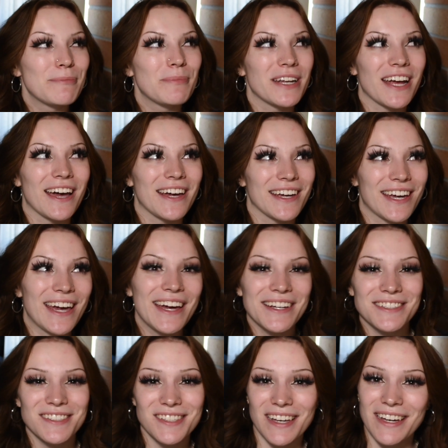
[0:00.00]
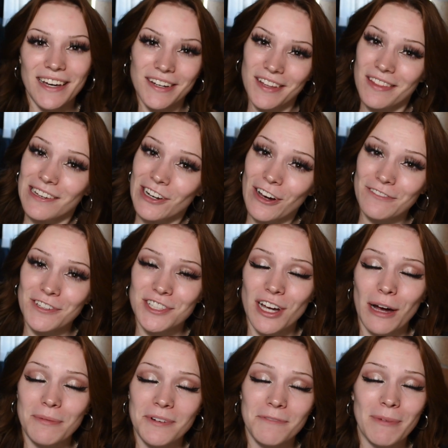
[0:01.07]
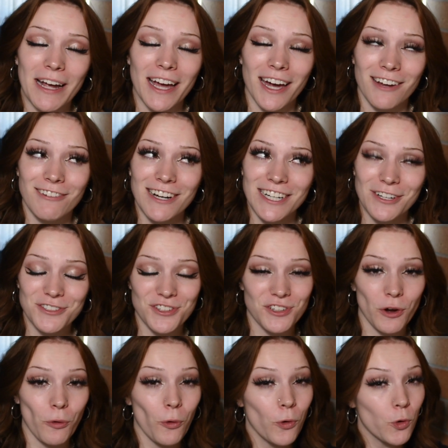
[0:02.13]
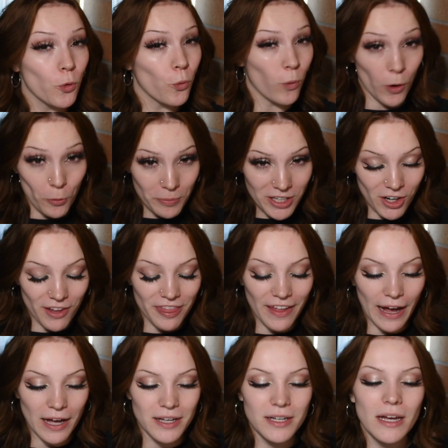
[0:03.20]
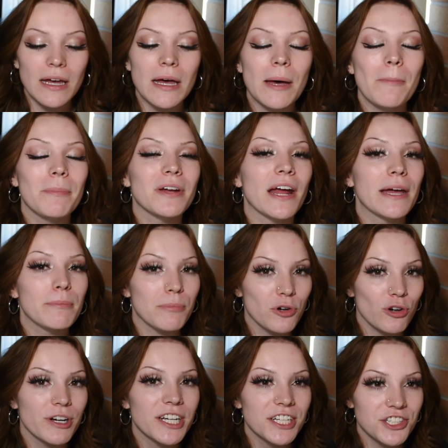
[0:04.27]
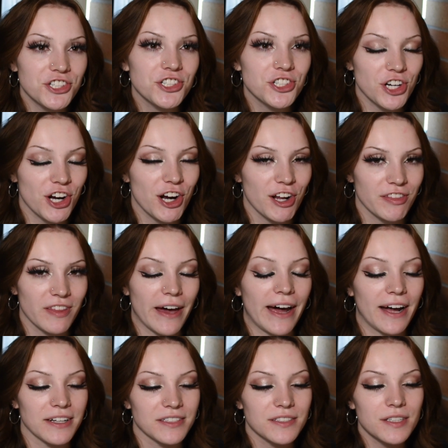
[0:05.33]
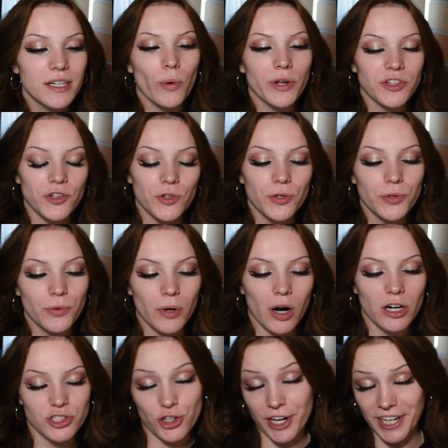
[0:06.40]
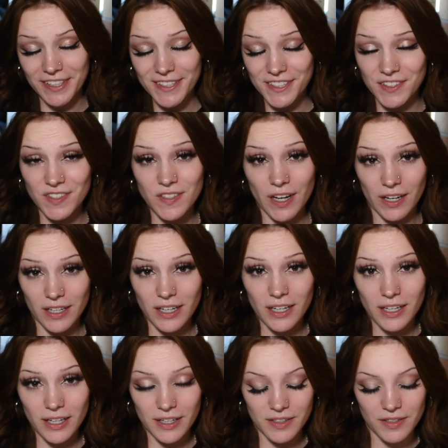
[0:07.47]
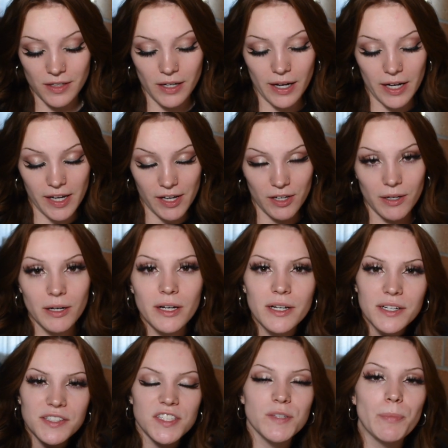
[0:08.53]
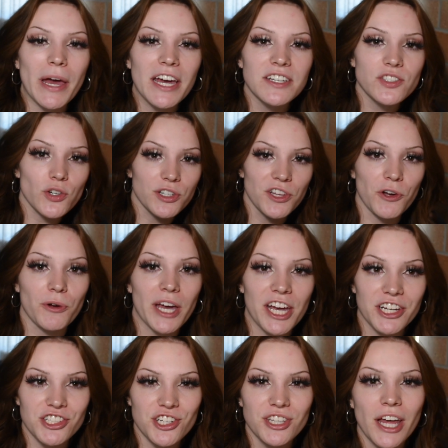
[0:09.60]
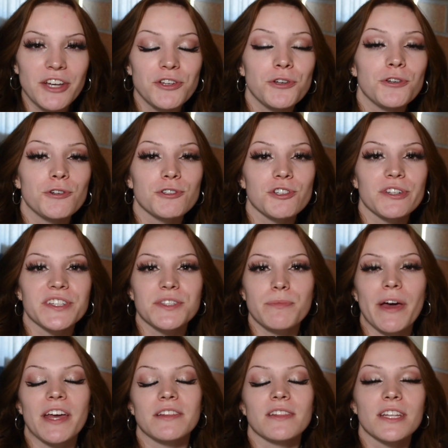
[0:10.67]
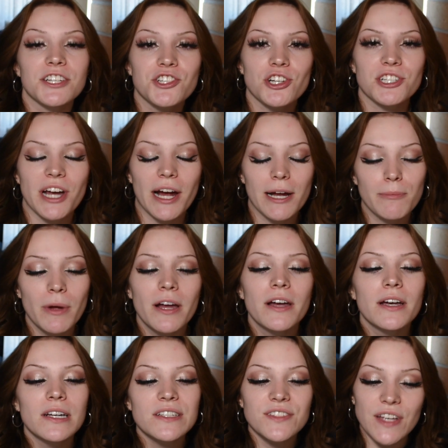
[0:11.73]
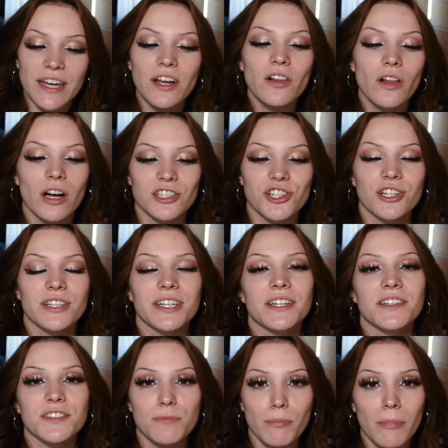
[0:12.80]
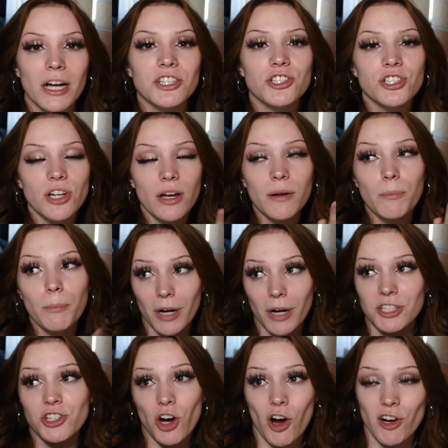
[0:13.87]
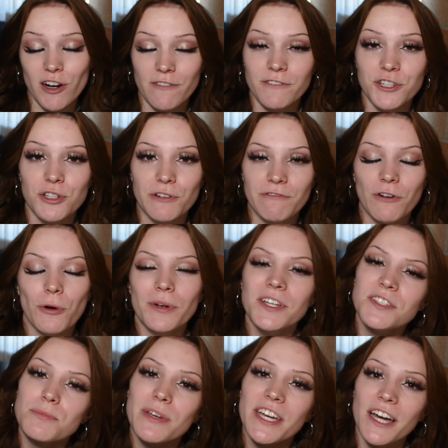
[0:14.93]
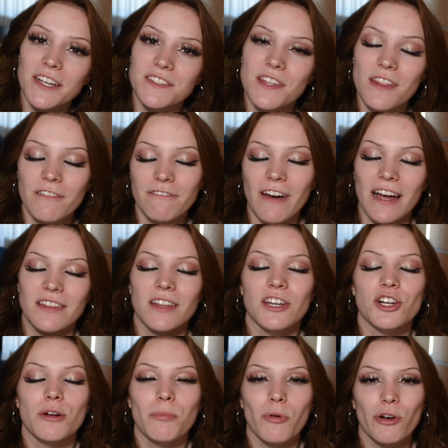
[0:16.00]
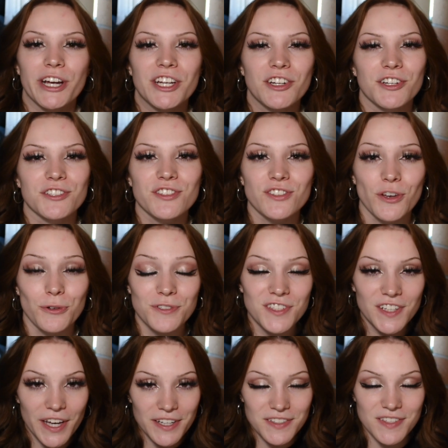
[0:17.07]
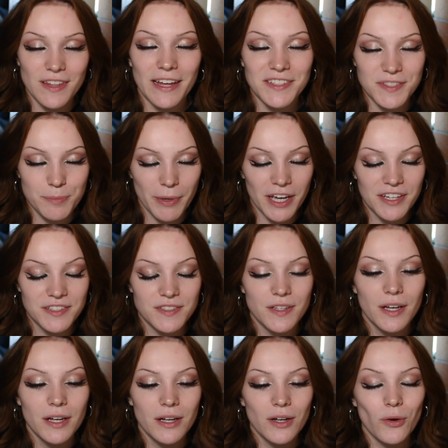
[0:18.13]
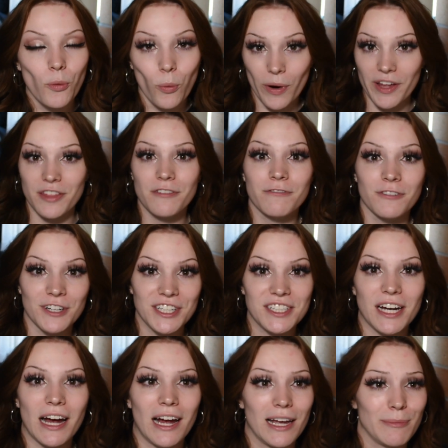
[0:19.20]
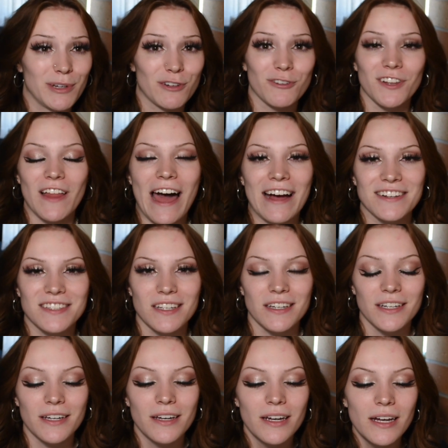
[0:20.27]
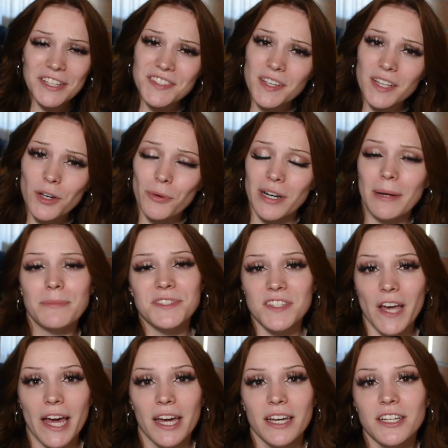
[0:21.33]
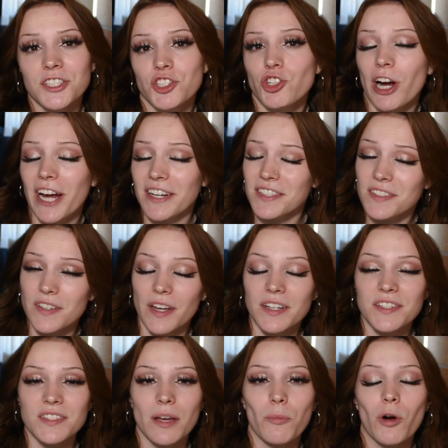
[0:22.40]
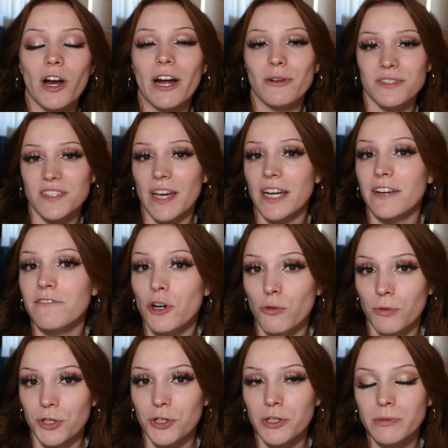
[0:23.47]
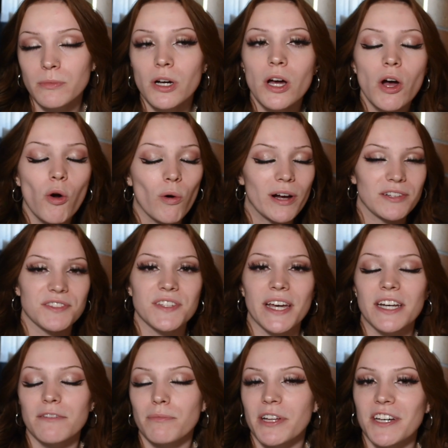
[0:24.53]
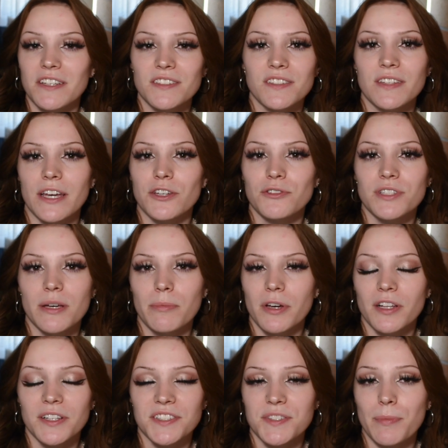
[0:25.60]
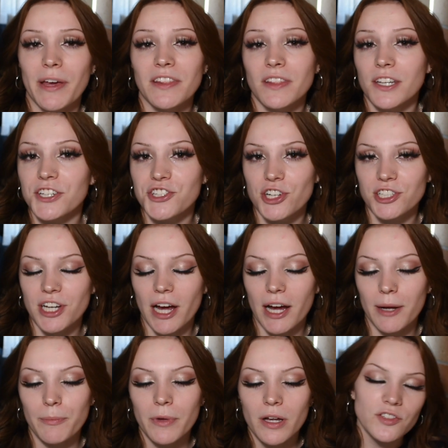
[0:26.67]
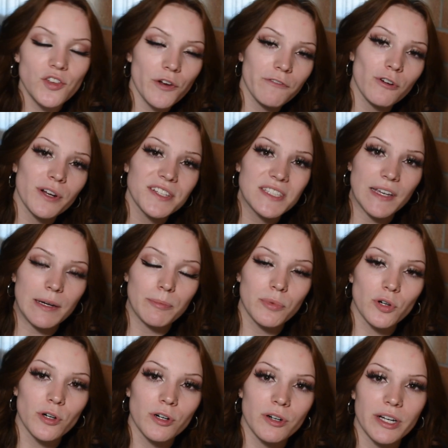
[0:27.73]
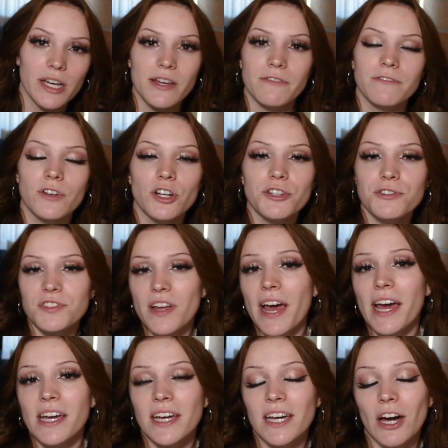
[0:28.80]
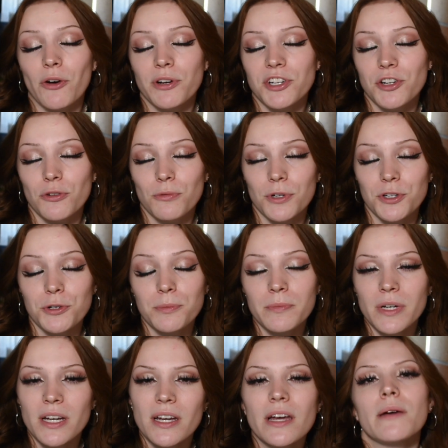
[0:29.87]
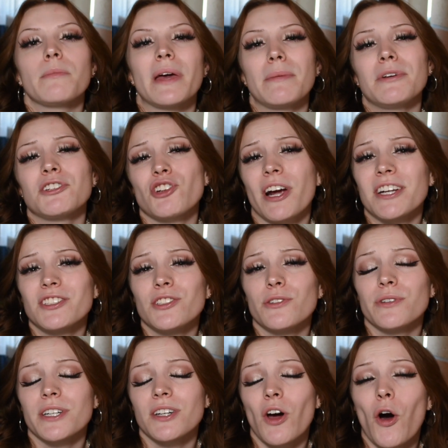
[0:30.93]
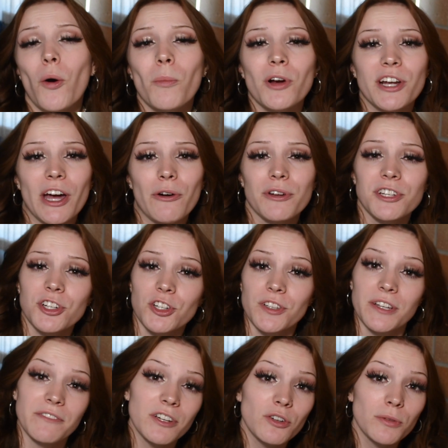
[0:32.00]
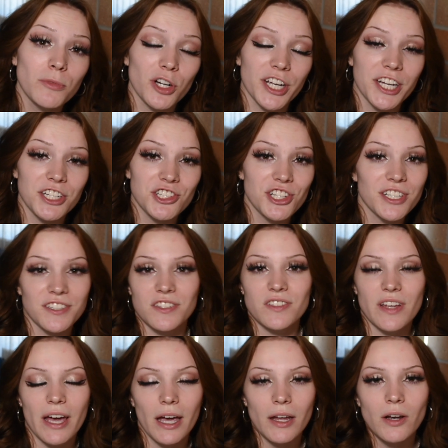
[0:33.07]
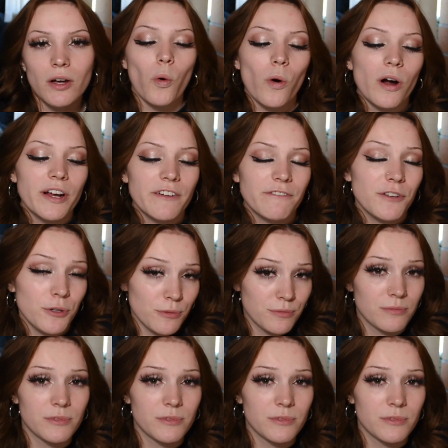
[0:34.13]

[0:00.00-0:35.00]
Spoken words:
but I can't cite anything off the top of my head right now, so don't quote me on that. But I'm pretty sure that when you are trying to study in a space or location that you usually spend leisure time, psychologically it is much harder for you to focus because of the fact that your brain associates that space with free time and relaxing. Basically what I'm saying is try to study somewhere outside of your room or outside of places that you typically spend leisure time. So for example, if you're used to hanging out in your room, maybe try doing homework out in your living room or kitchen instead. Or if you